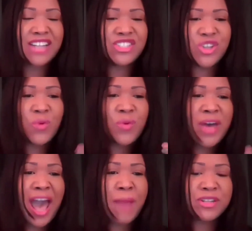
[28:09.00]
I showed
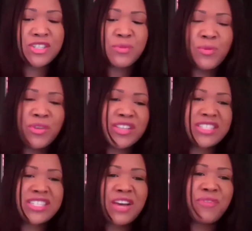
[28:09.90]
what happened to me with
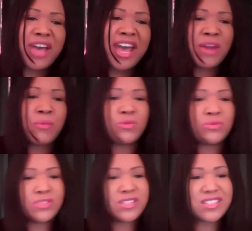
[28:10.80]
the stuffed
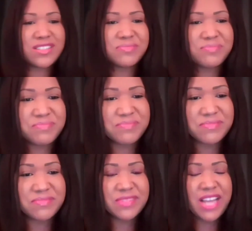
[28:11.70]
animals.
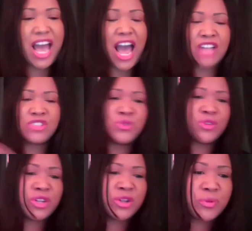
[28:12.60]
I
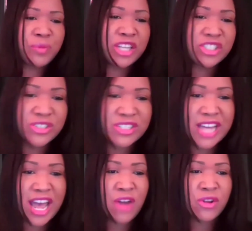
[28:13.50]
drew the little pictures
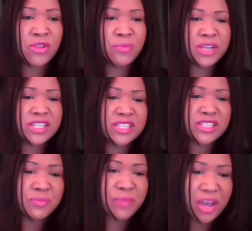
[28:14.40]
down on the
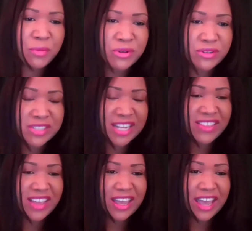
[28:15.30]
pieces of paper
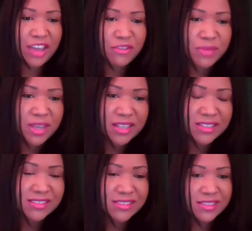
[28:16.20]
that they gave me.
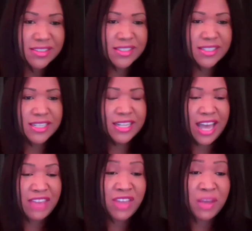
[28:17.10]

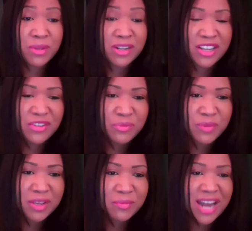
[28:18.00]
And they believed
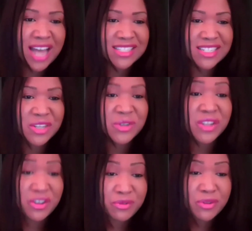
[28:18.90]
me, but I still
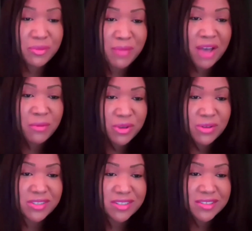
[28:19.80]
live with my
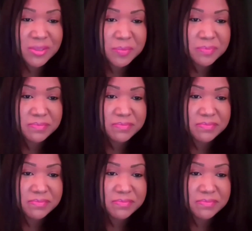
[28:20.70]
abuser.